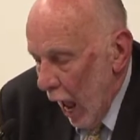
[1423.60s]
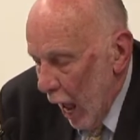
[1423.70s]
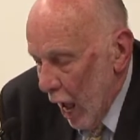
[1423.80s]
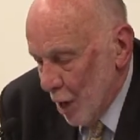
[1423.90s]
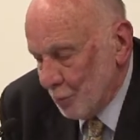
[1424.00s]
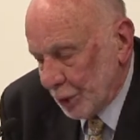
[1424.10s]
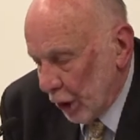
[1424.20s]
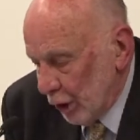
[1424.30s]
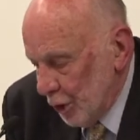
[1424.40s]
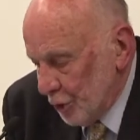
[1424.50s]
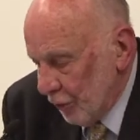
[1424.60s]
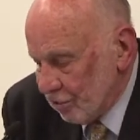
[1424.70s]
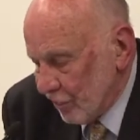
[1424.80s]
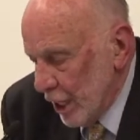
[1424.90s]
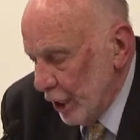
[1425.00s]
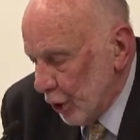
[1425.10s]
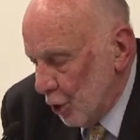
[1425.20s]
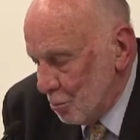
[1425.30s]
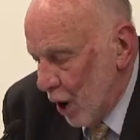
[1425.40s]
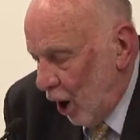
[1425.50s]
Absolute
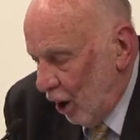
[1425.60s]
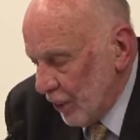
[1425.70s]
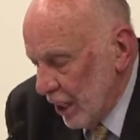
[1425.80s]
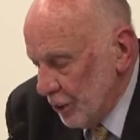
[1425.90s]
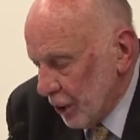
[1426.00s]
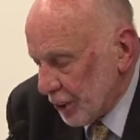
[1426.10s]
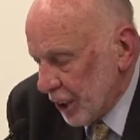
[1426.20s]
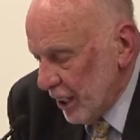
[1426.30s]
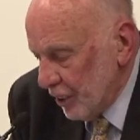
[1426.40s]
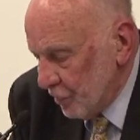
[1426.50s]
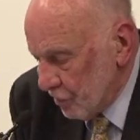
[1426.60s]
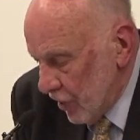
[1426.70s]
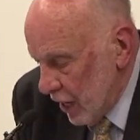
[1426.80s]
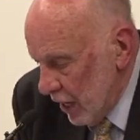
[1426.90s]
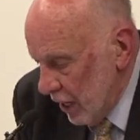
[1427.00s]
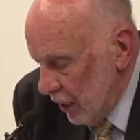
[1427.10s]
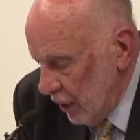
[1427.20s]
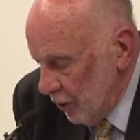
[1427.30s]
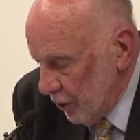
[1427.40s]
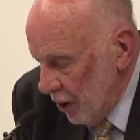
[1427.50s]
freedom of interstate
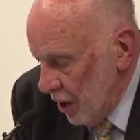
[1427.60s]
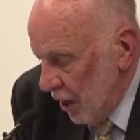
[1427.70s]
trade,